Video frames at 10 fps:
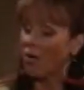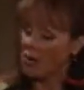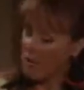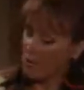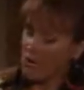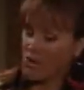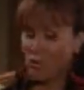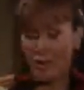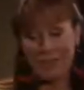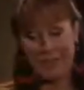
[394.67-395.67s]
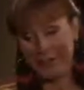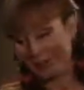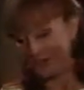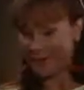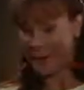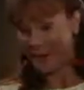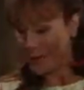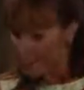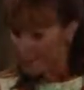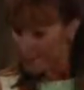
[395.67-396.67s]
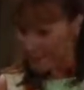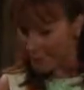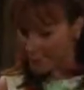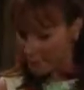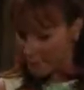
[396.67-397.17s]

oh is that what your lawyer, Téa Delgado, was telling